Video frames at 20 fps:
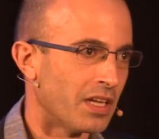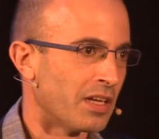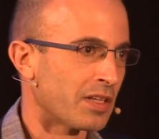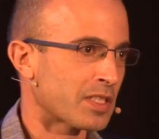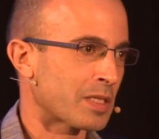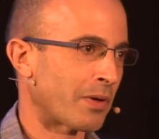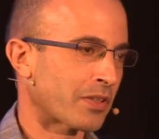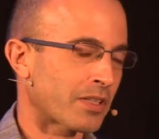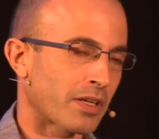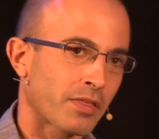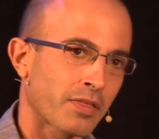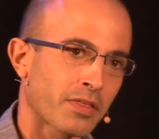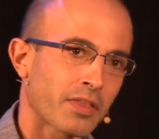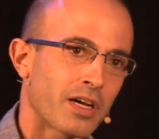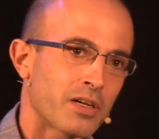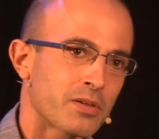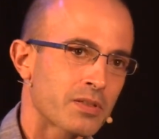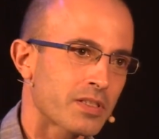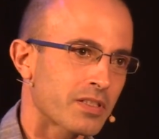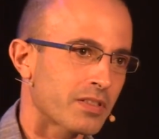It's about a
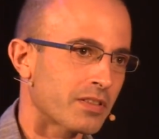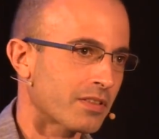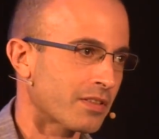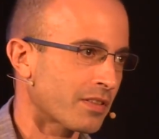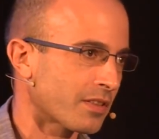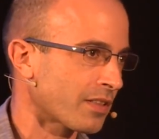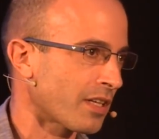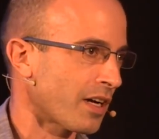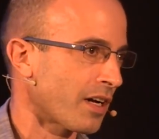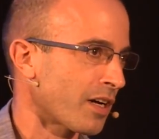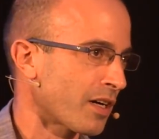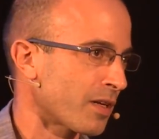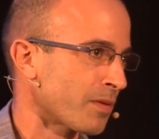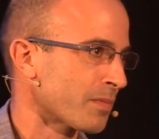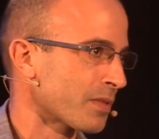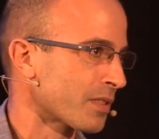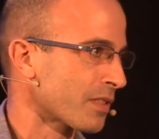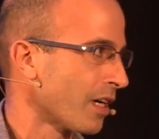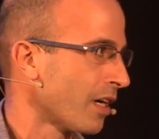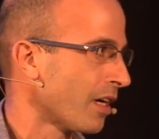thousand
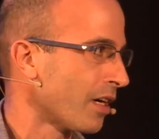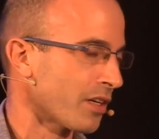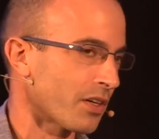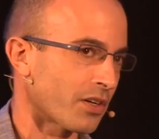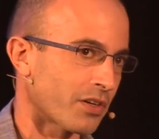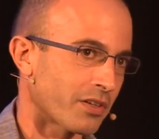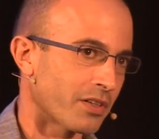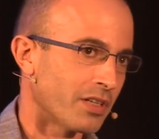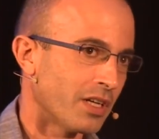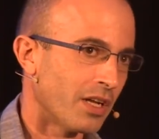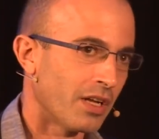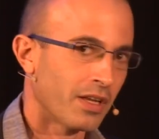times higher